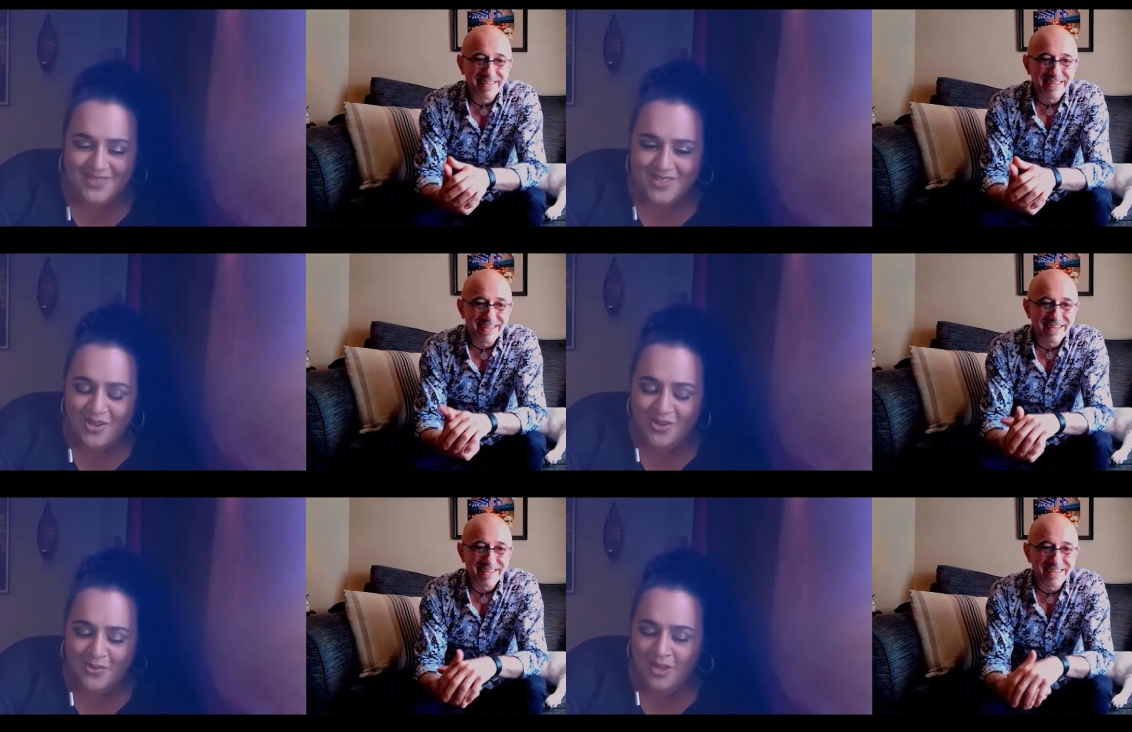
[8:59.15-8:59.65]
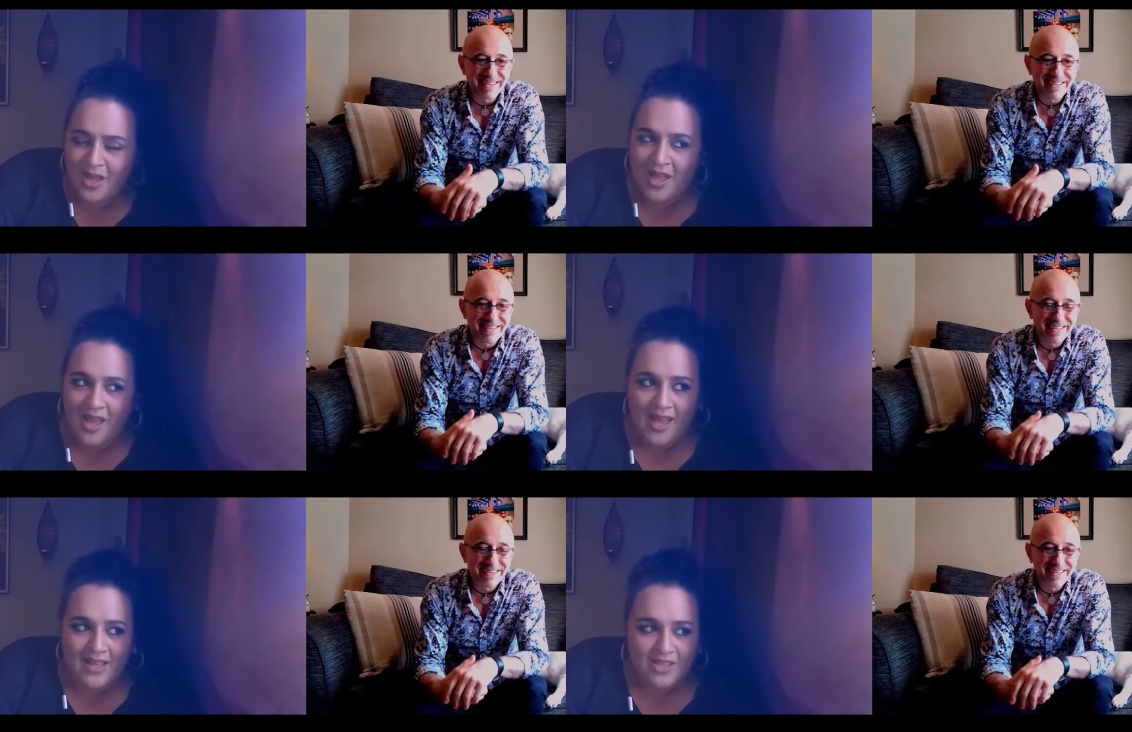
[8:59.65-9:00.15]
Speaker 1: So
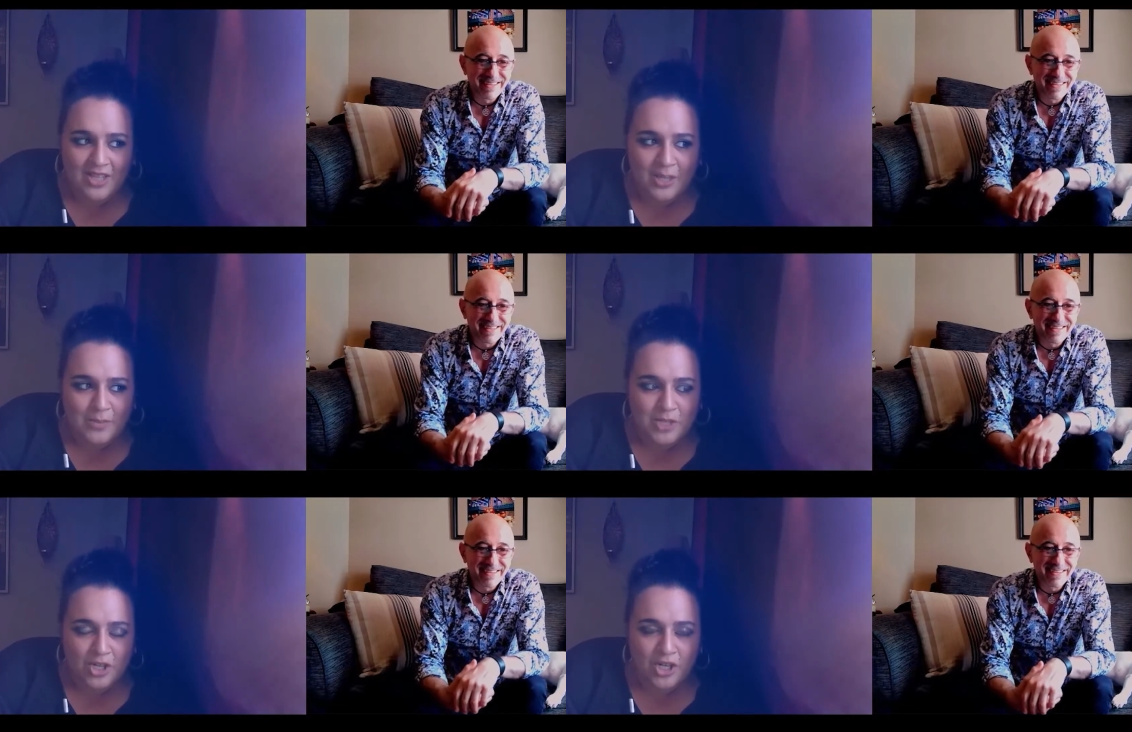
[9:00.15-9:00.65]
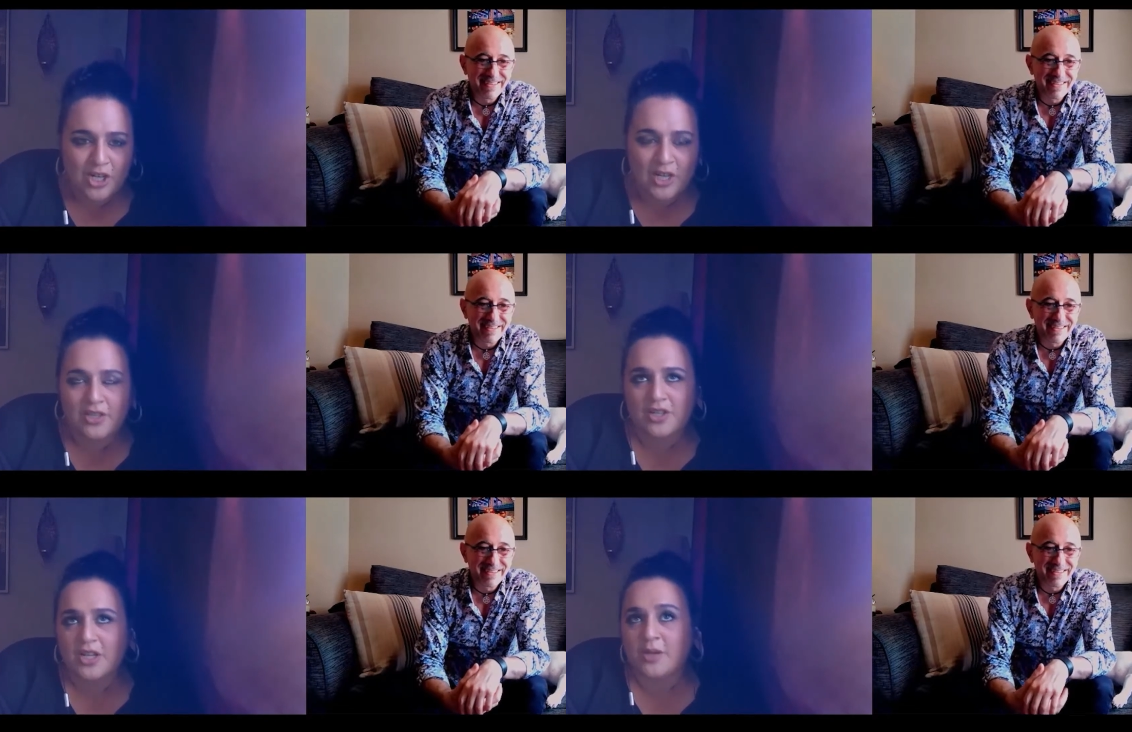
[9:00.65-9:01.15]
I look up to her. I
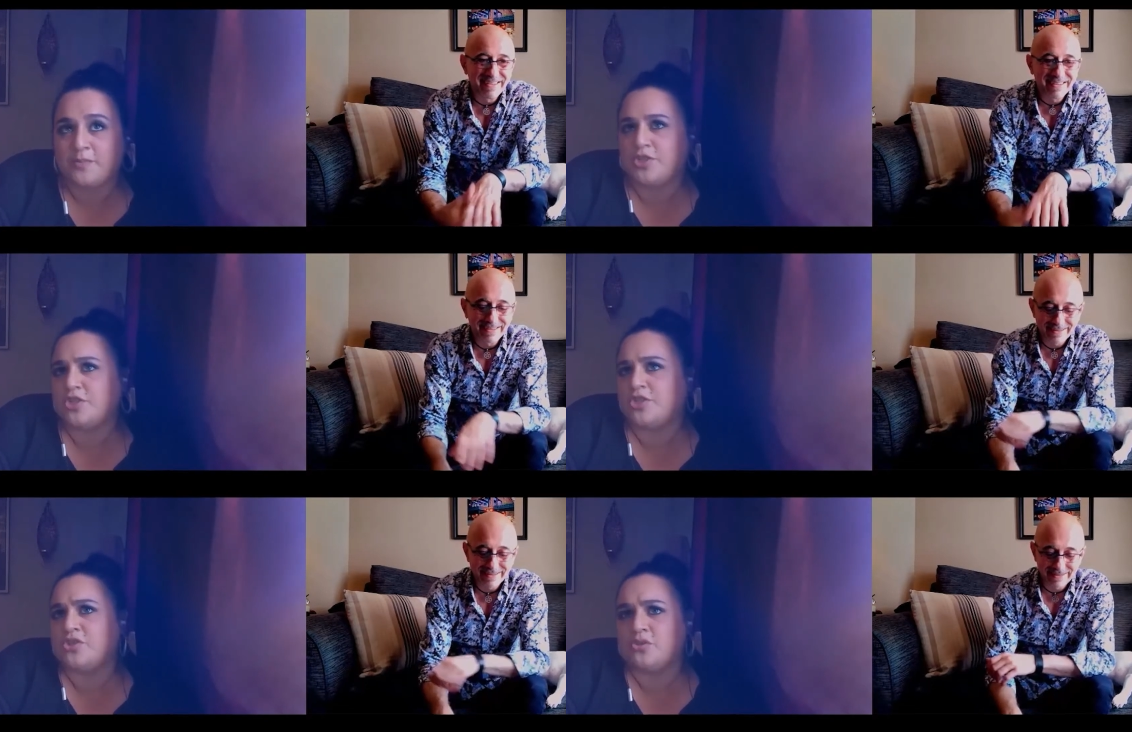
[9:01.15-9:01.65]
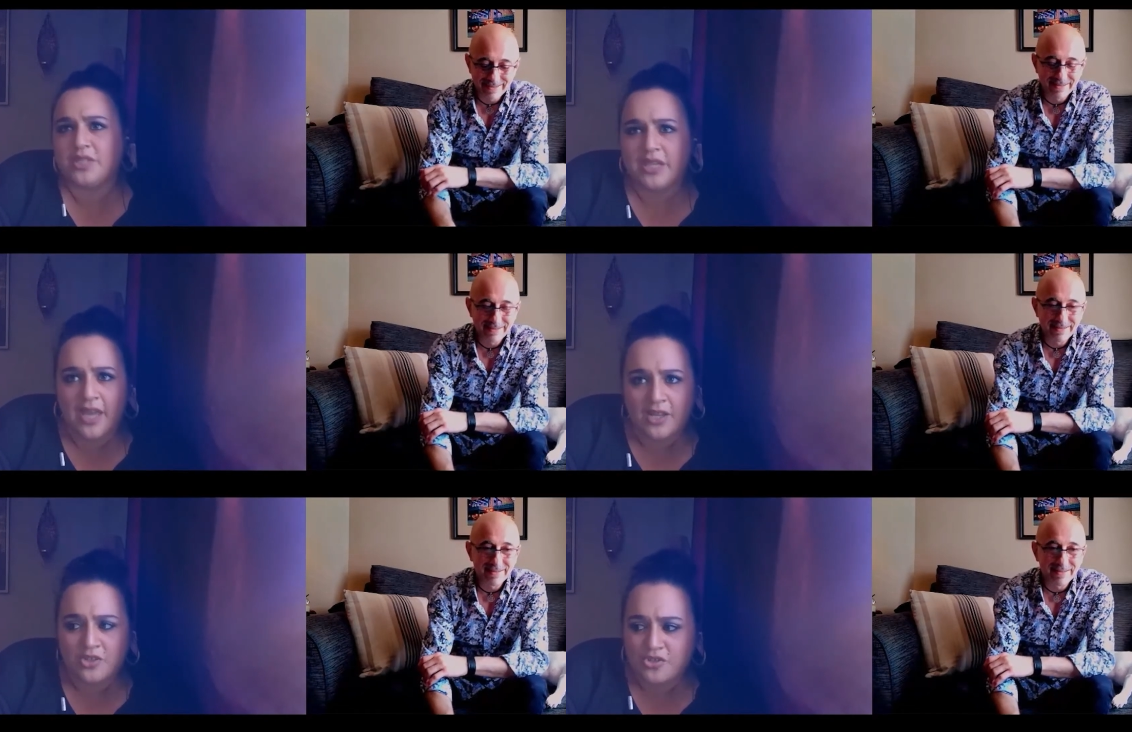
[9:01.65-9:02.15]
look up to Julie
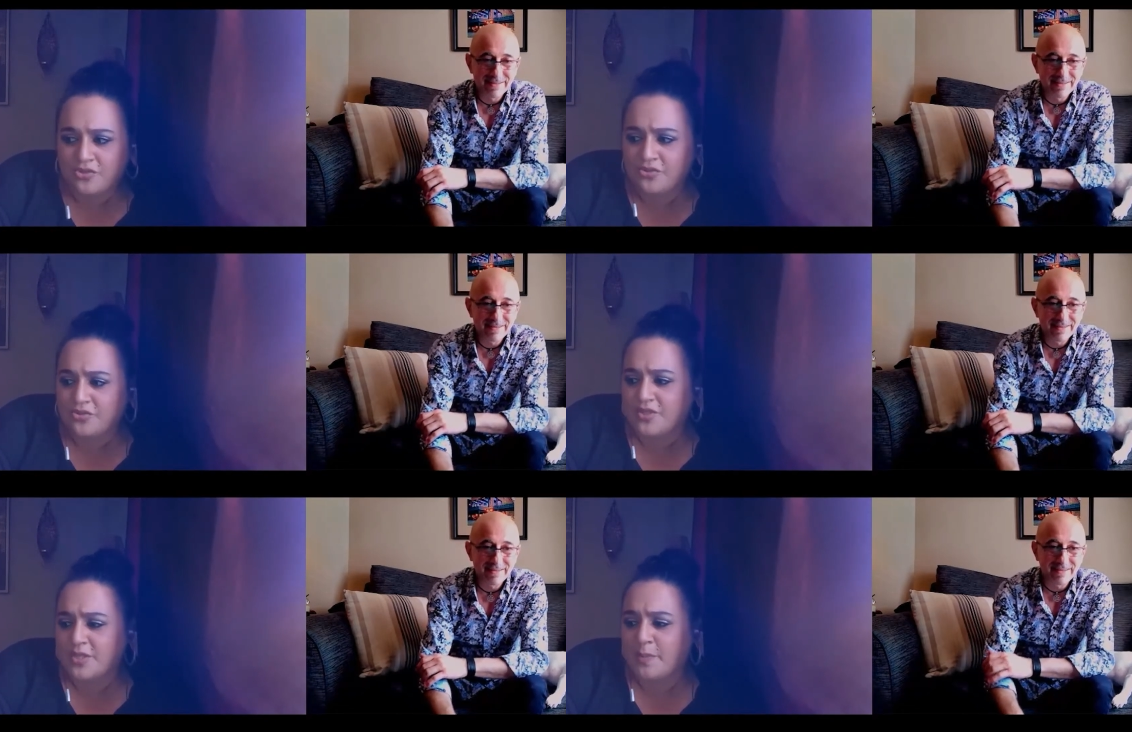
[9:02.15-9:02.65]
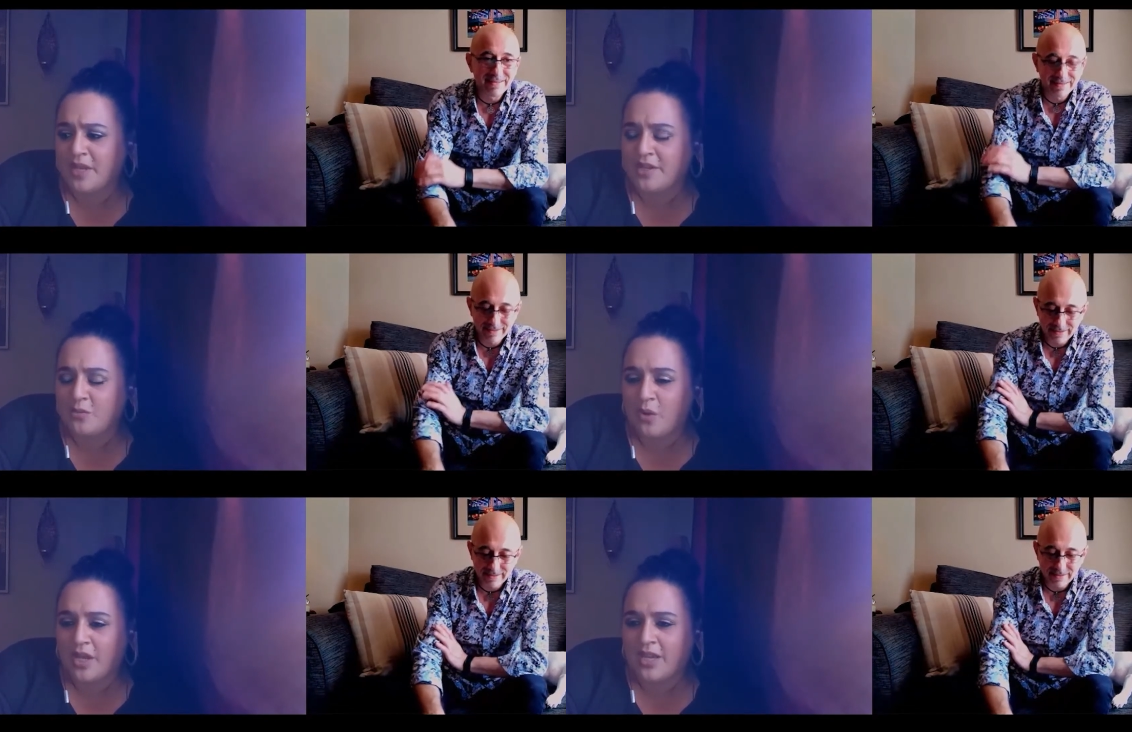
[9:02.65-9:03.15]
Andrews,
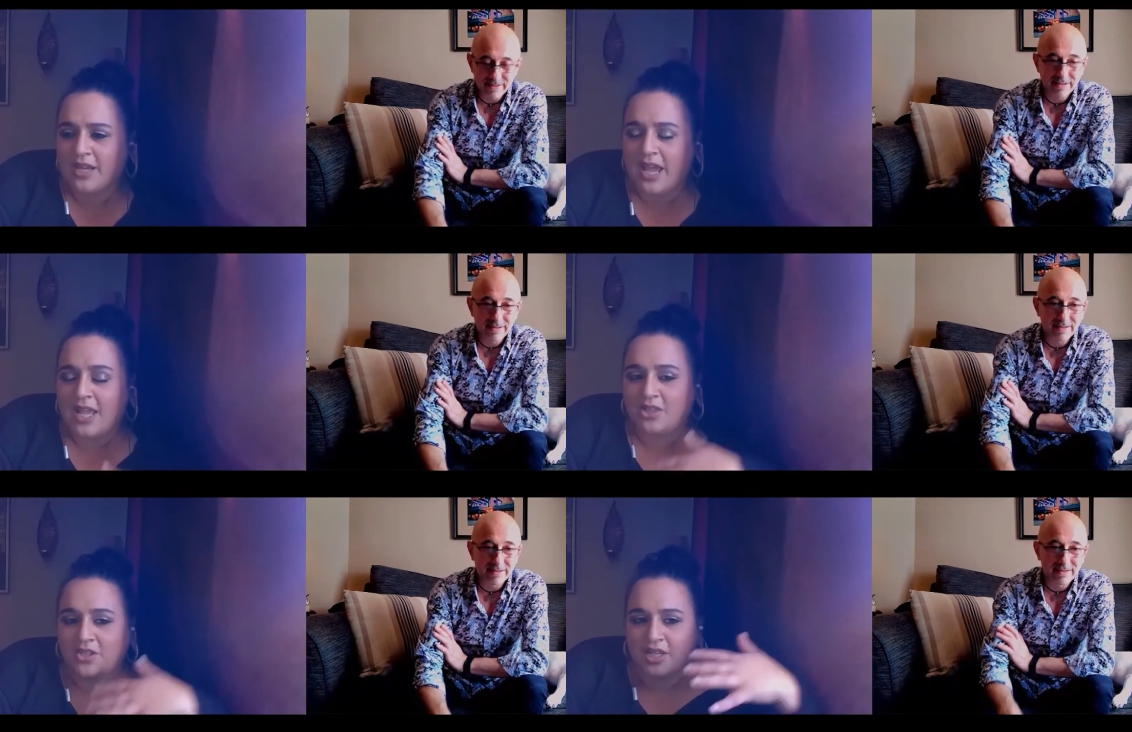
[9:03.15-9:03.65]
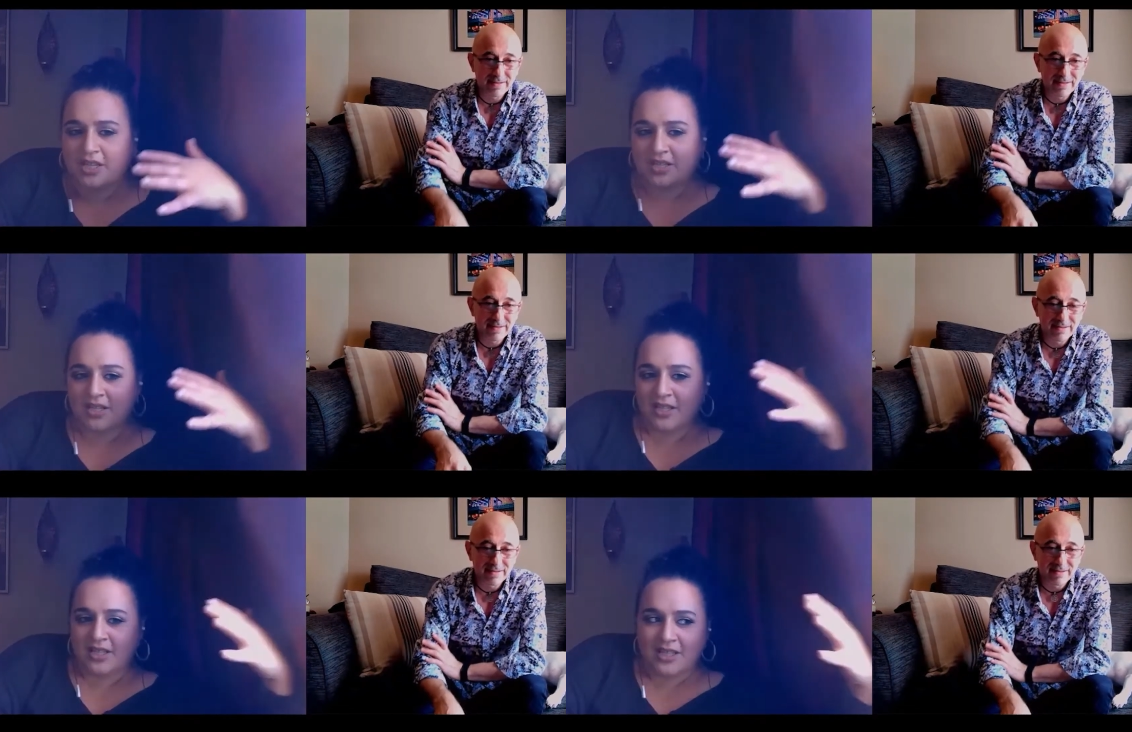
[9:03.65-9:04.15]
Betty White. I look at,
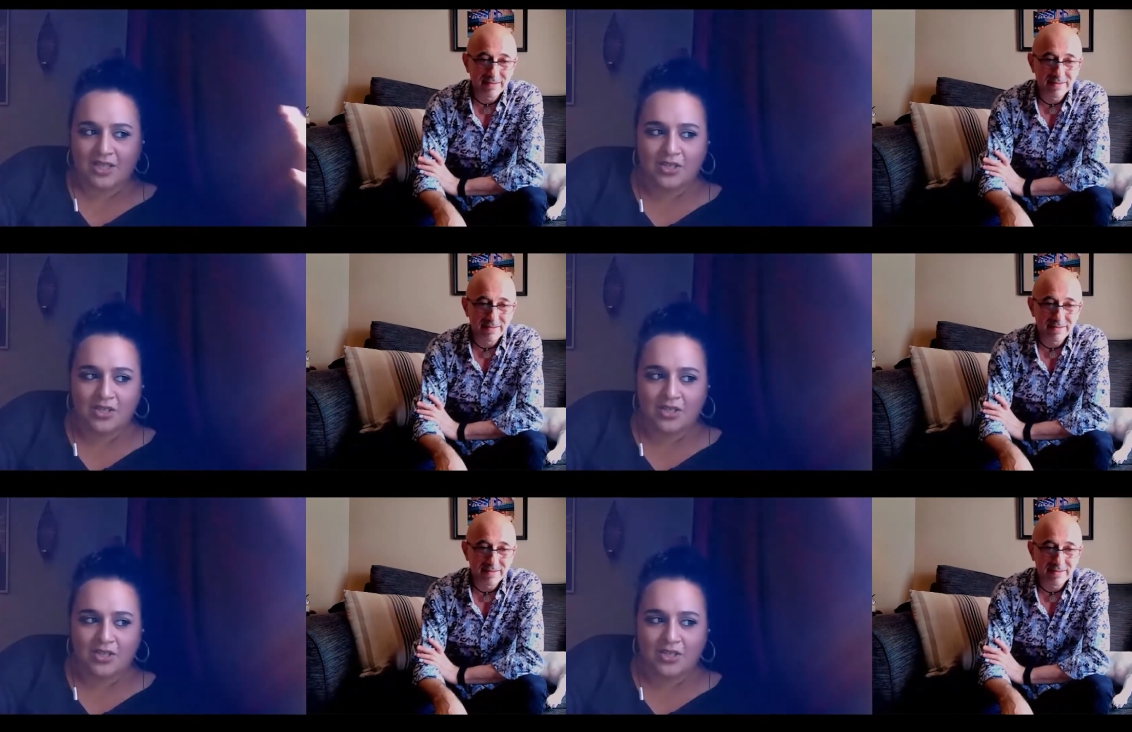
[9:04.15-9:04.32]
you